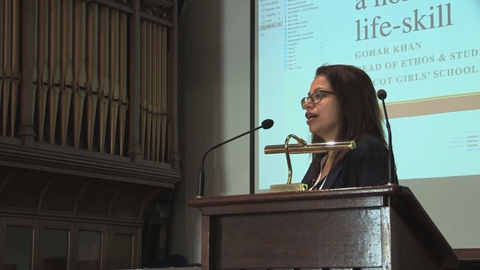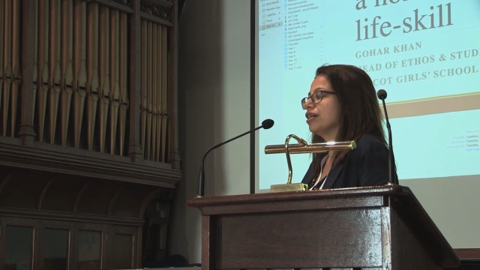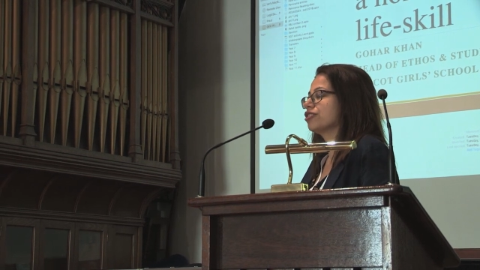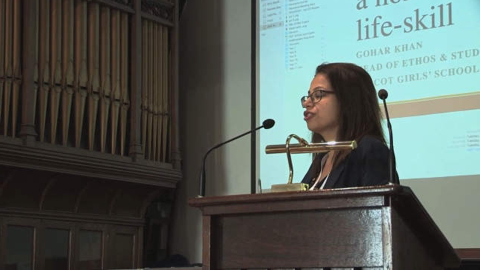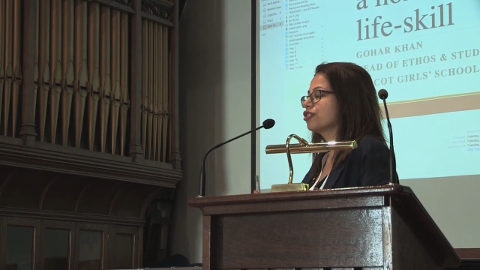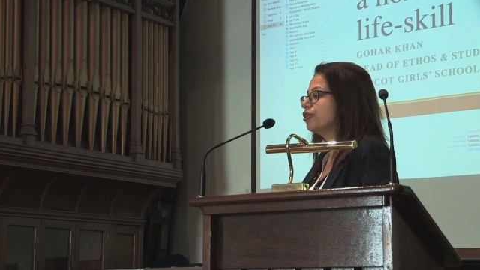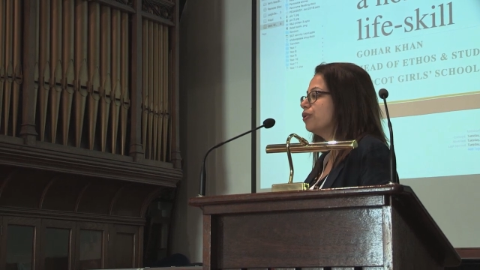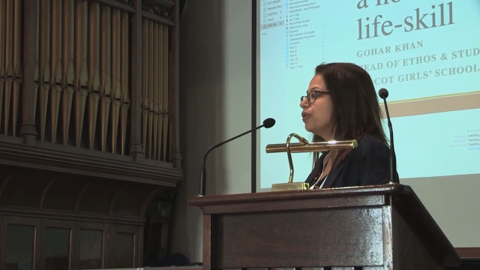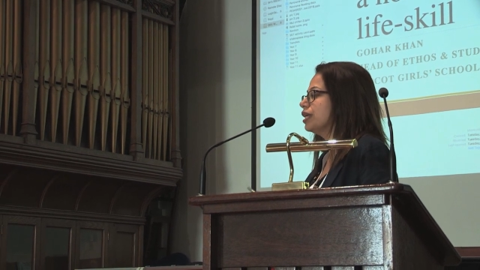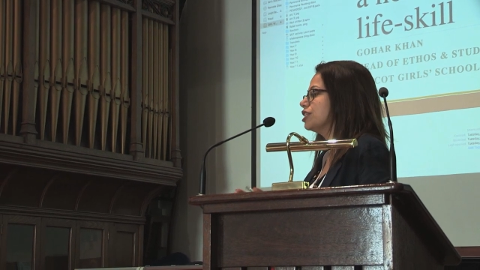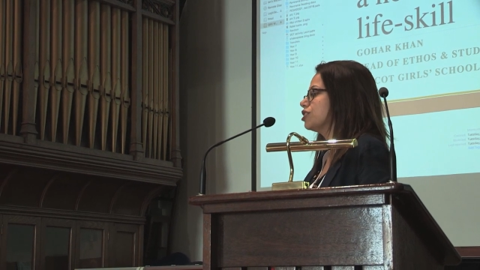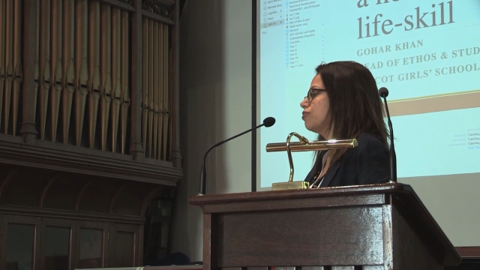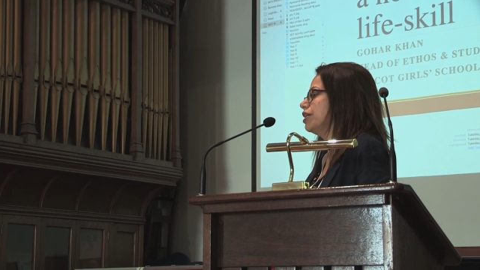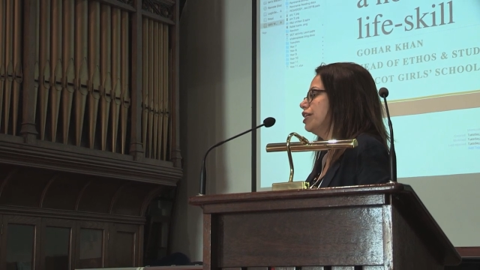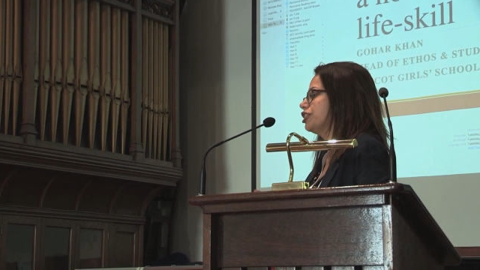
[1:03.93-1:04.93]
our school
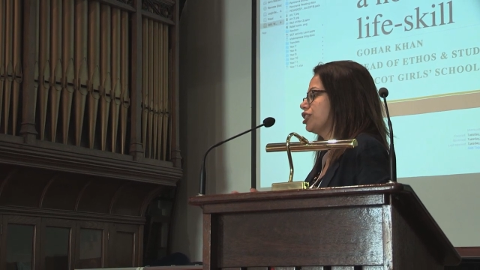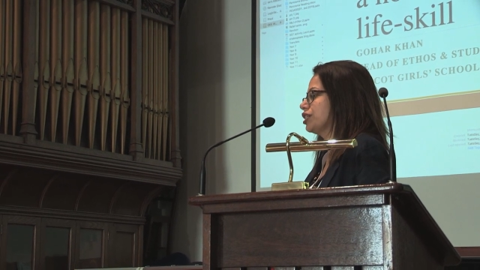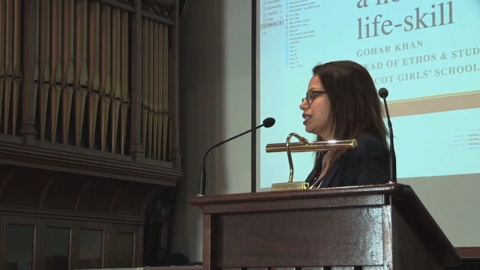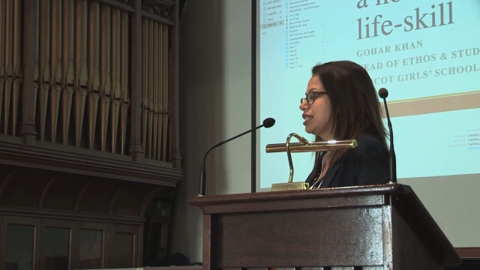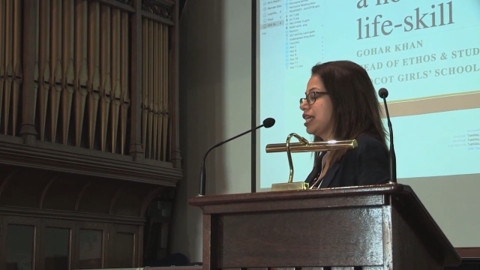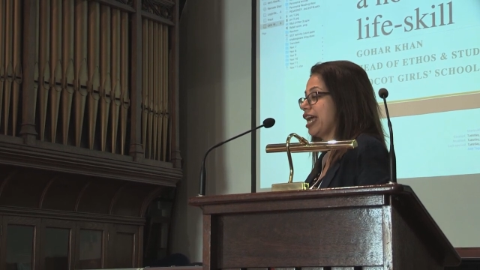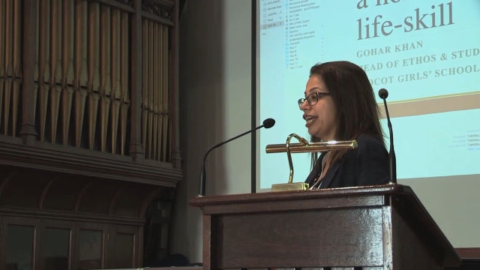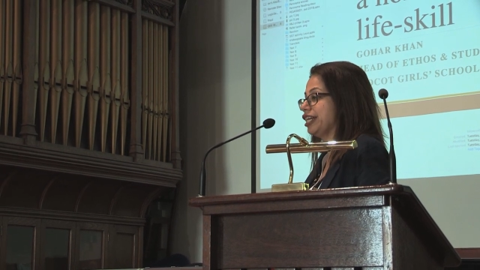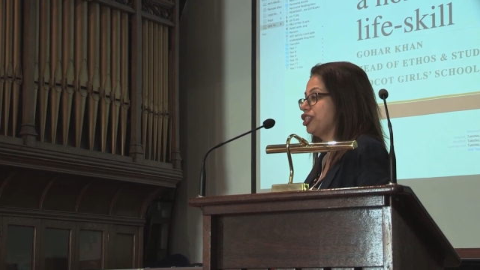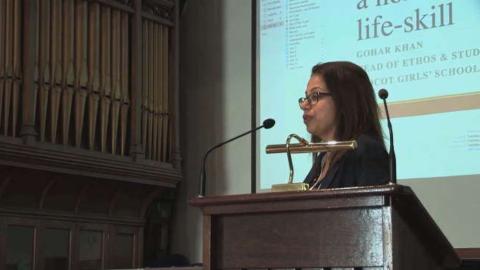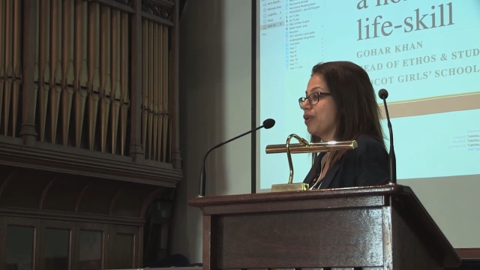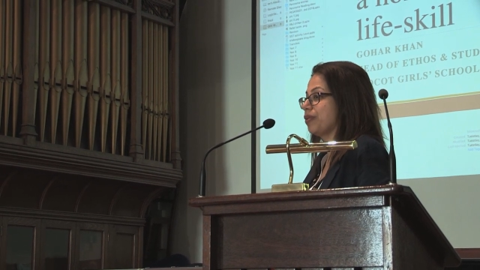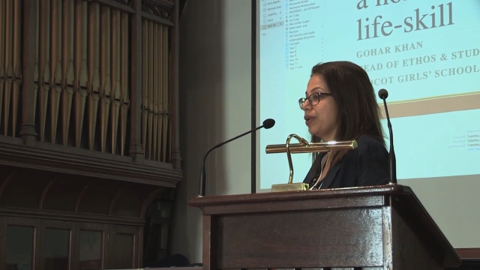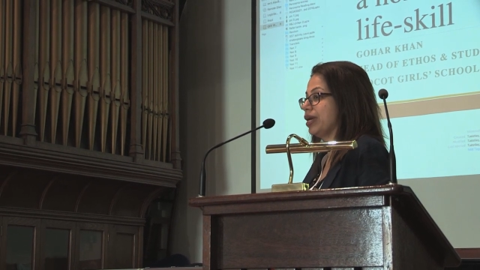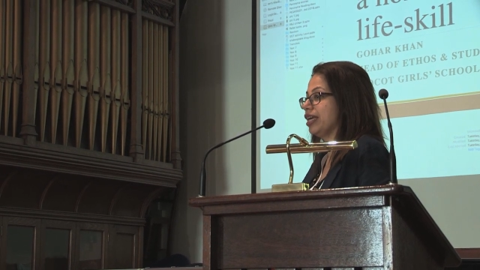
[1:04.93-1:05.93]
has reached a stage
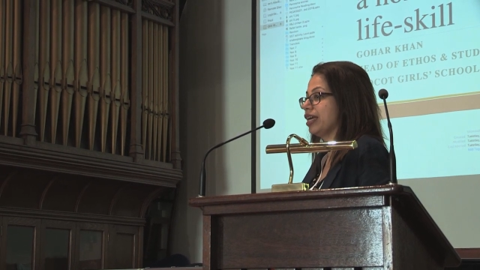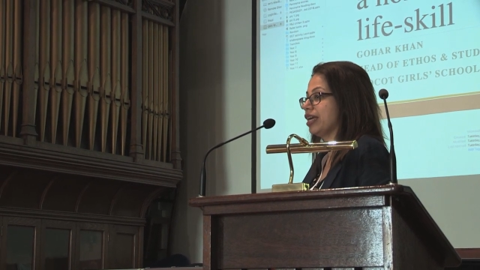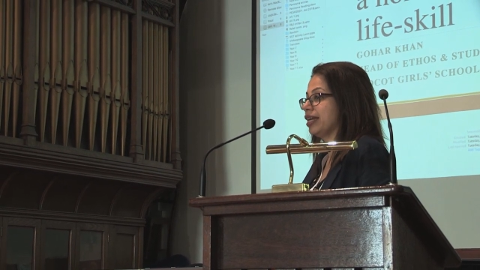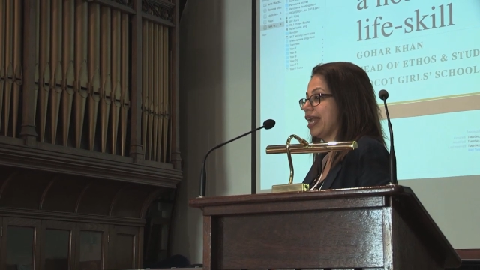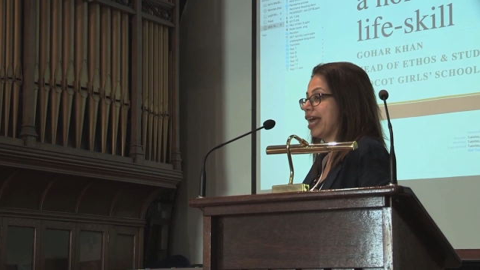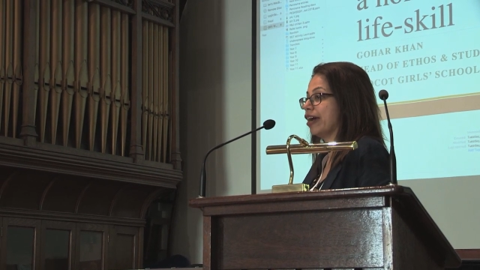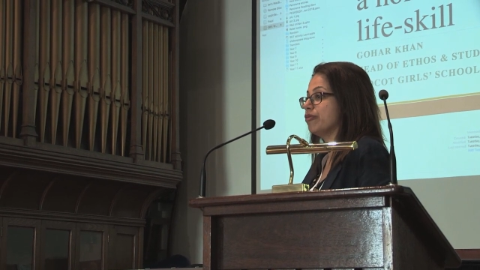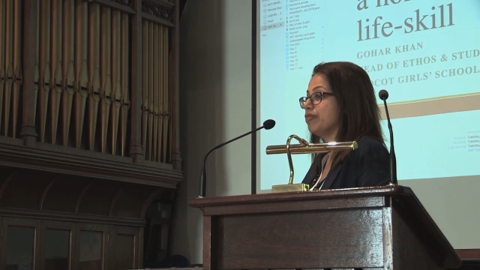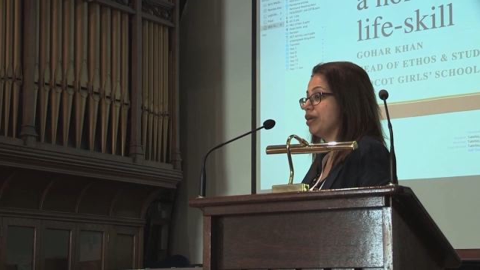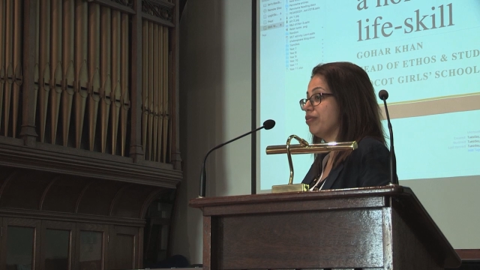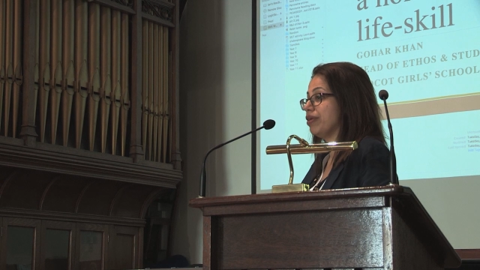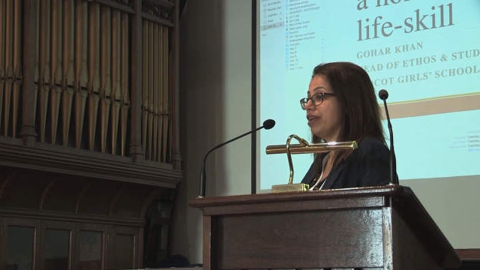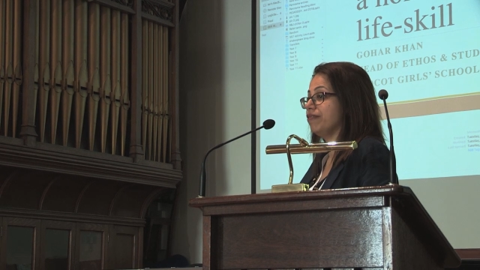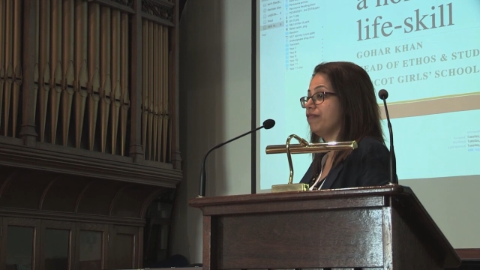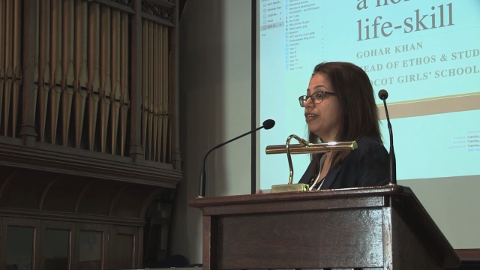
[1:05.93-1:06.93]
where we can now be
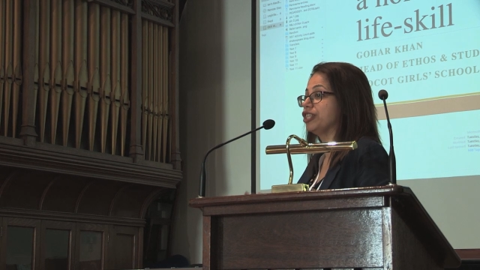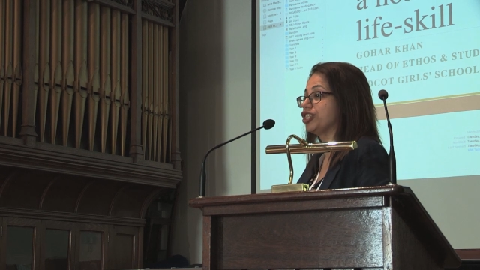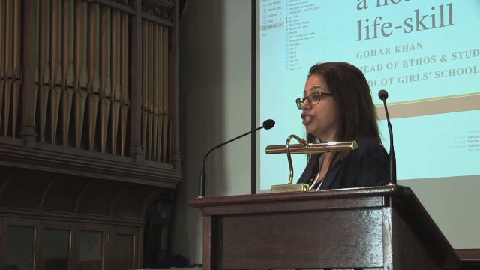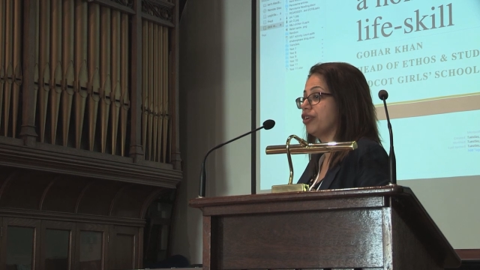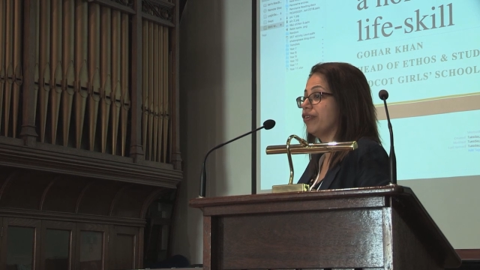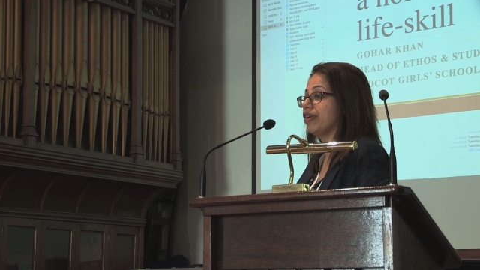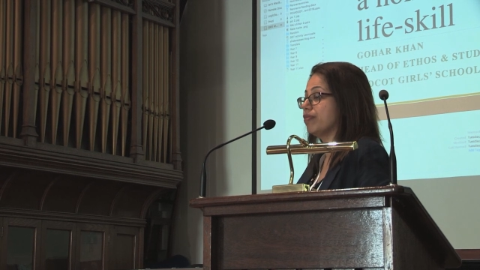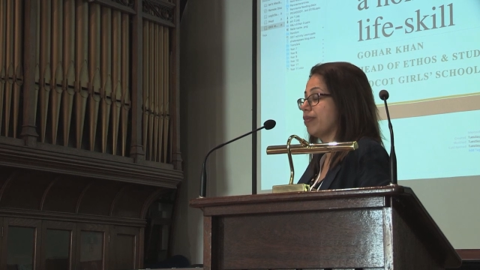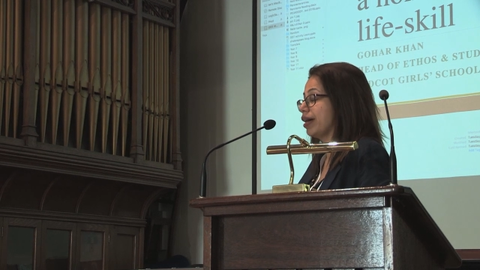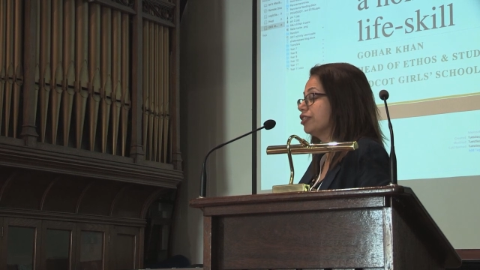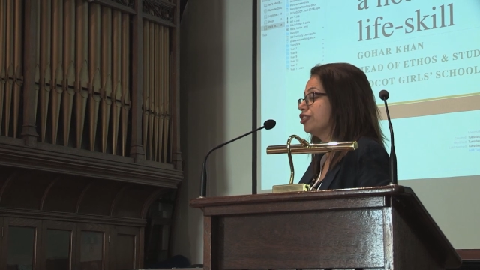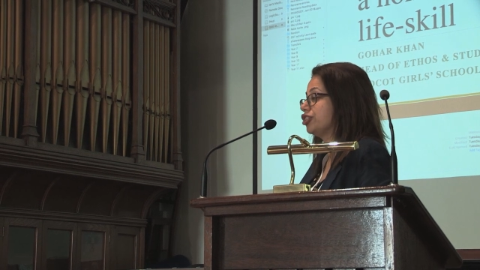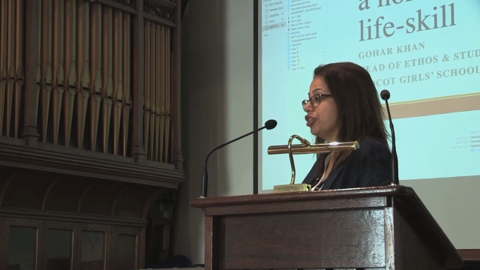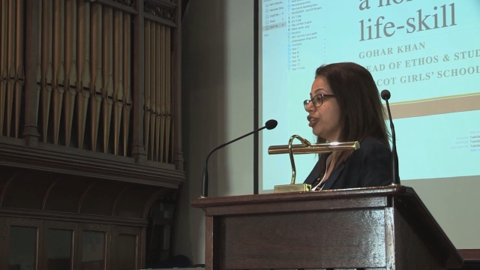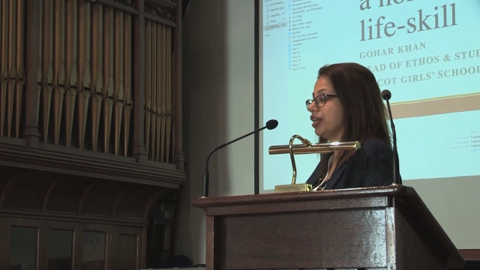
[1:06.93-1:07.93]
really visionary
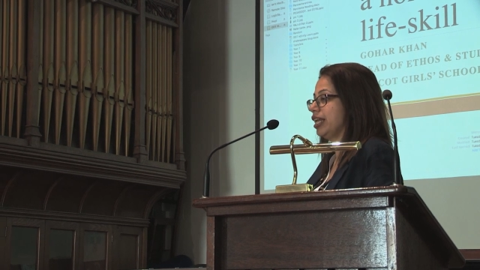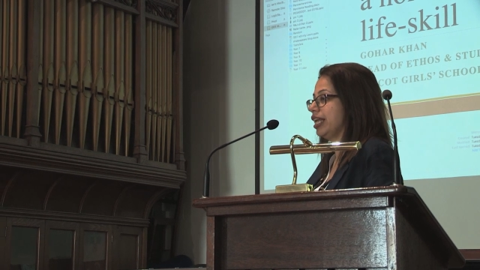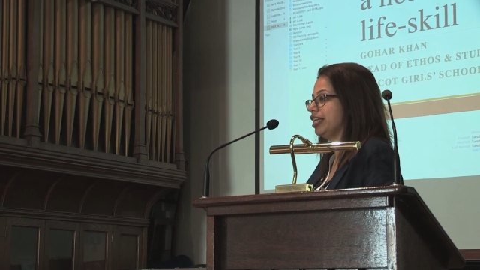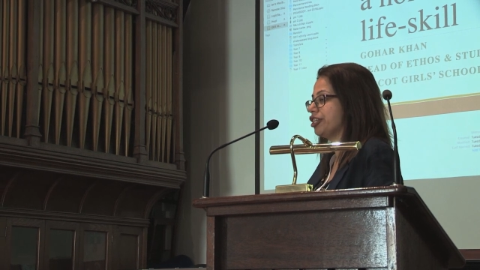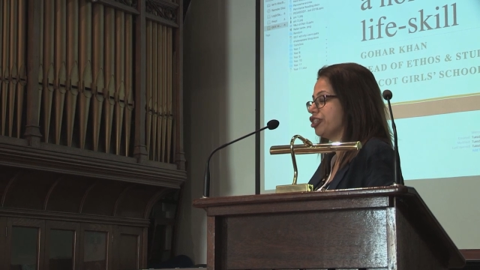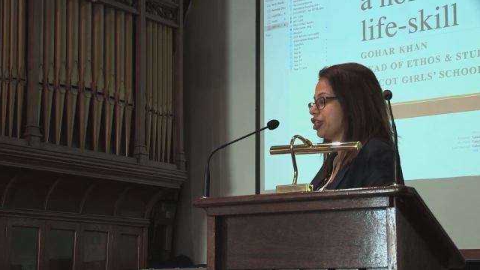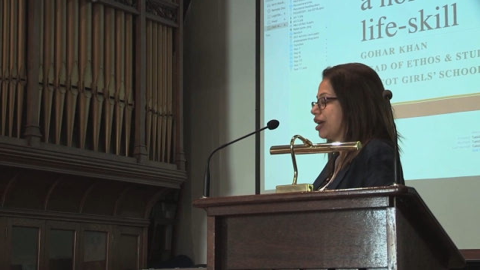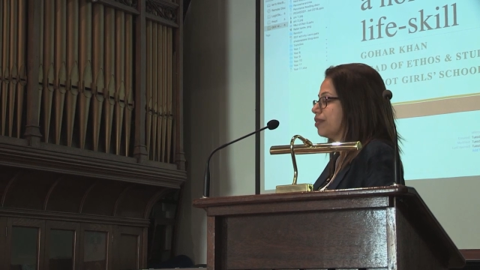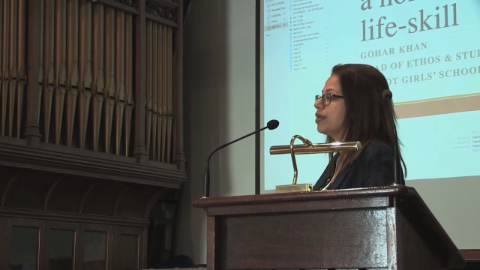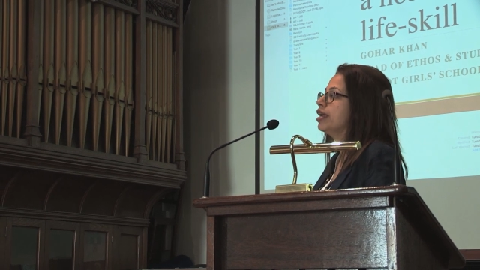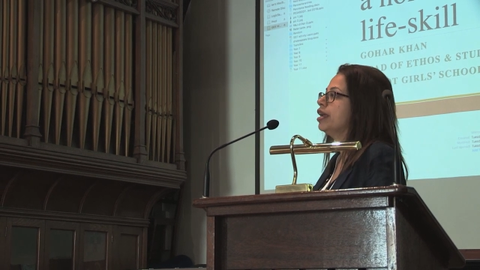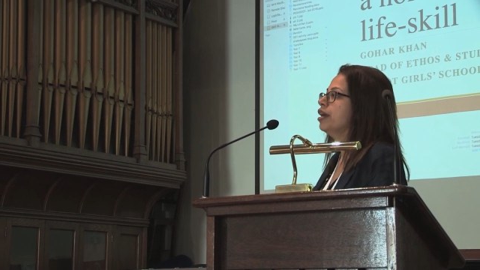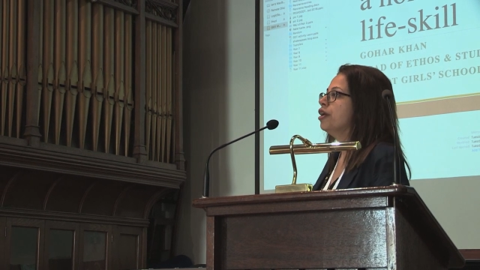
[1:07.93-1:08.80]
about student leadership.